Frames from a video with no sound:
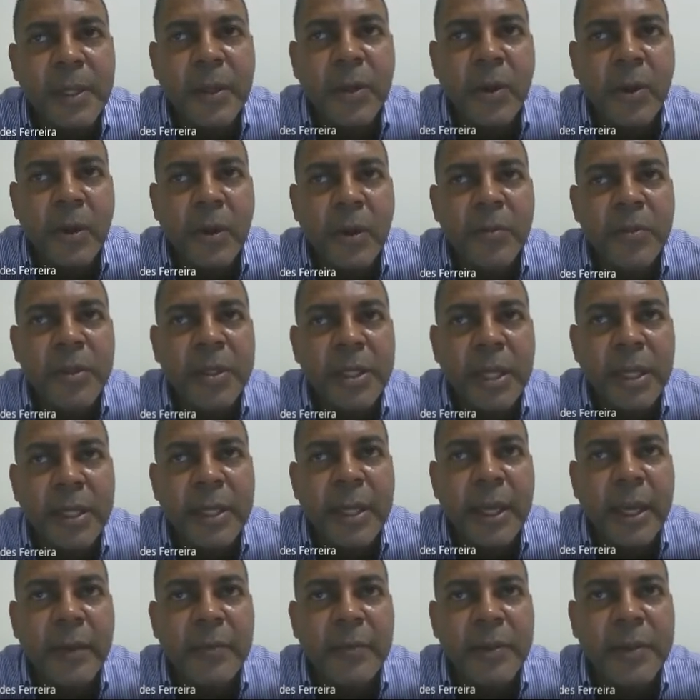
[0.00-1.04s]
economic
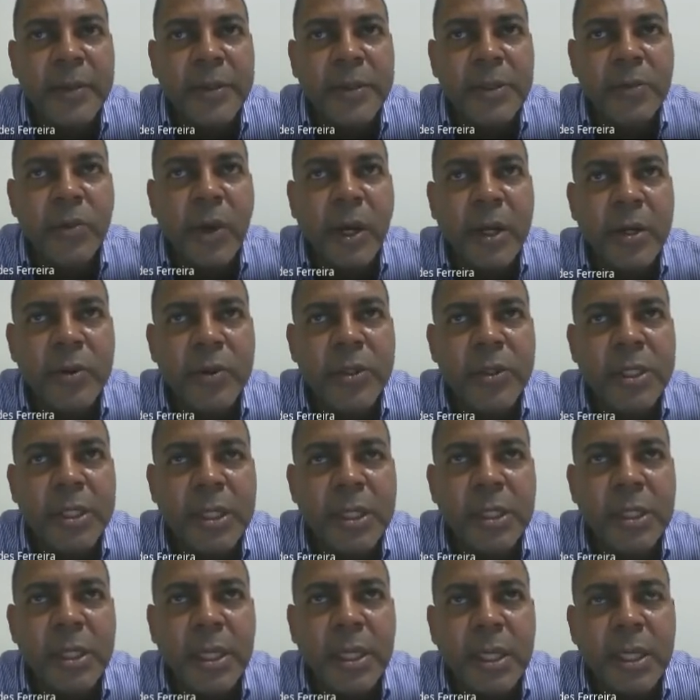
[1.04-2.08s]
dynamics, what do we
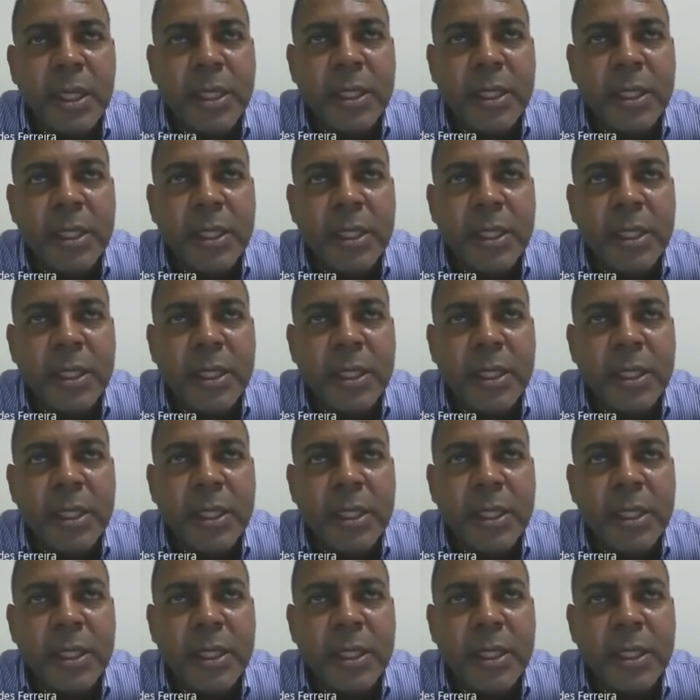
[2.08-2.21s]
see?